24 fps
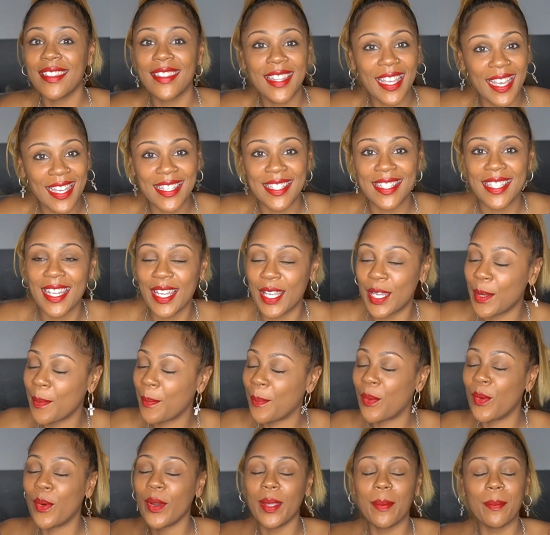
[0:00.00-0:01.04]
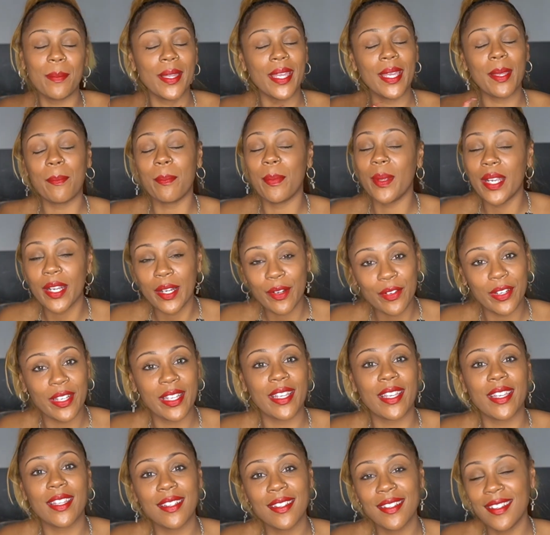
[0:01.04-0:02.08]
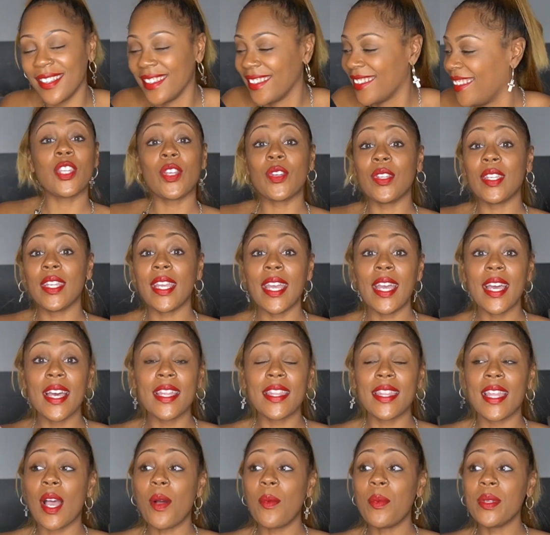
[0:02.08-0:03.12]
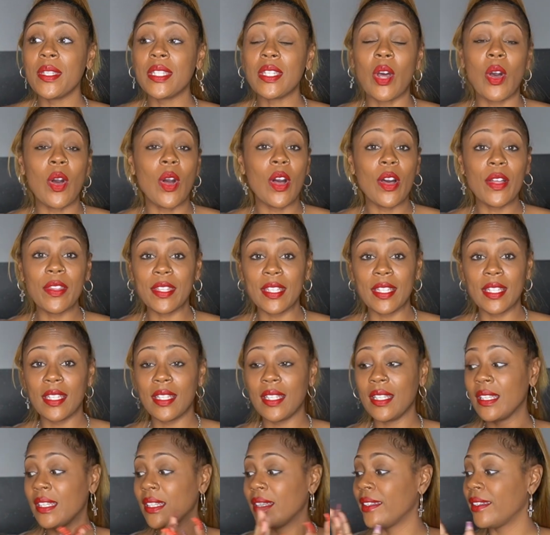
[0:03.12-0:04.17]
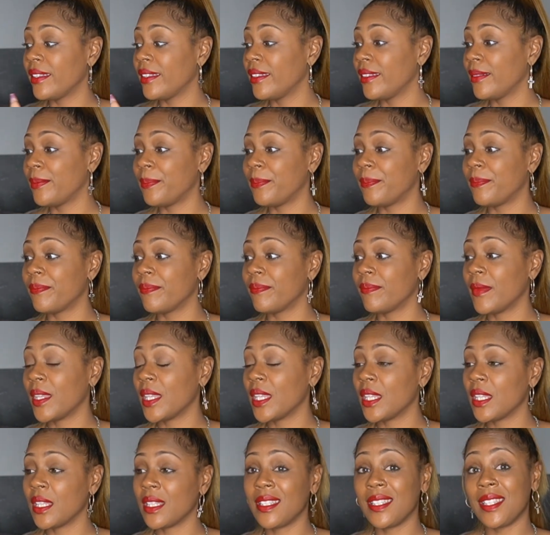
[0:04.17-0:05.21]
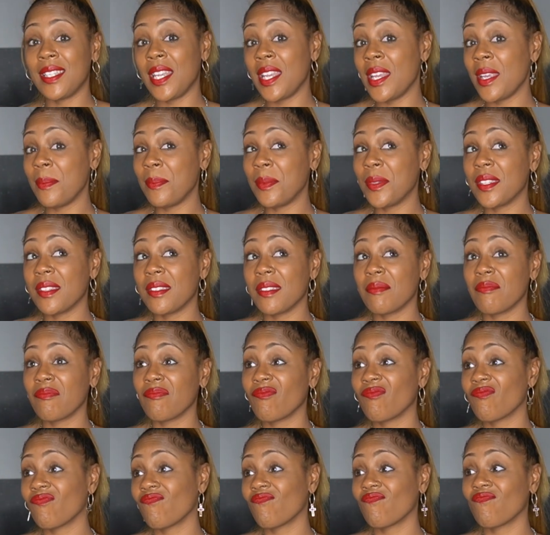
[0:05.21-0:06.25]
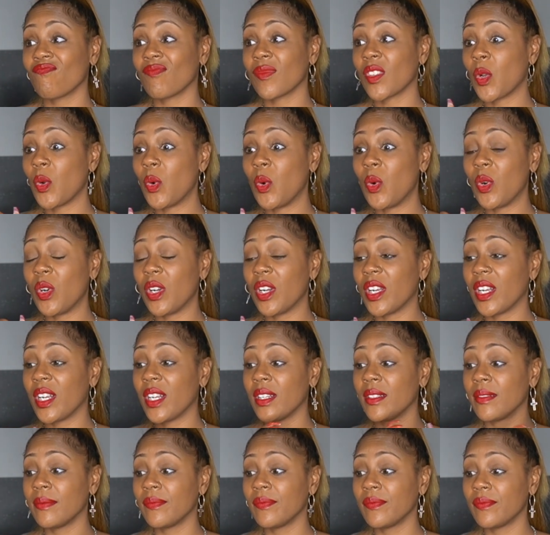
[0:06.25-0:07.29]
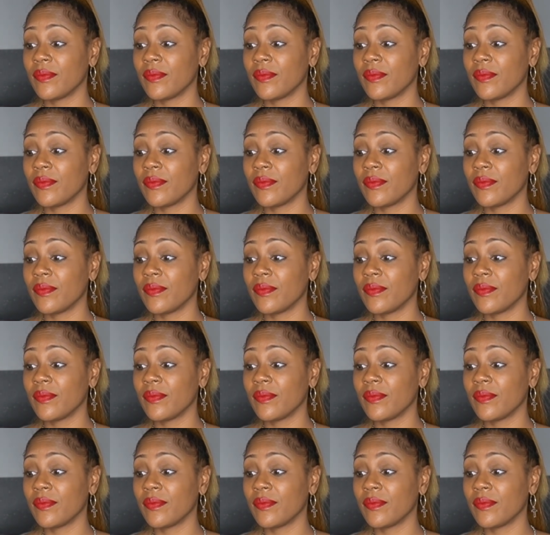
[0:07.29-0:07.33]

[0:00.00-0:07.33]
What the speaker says: That's it. Point blank, period. So yeah, that was all the tips or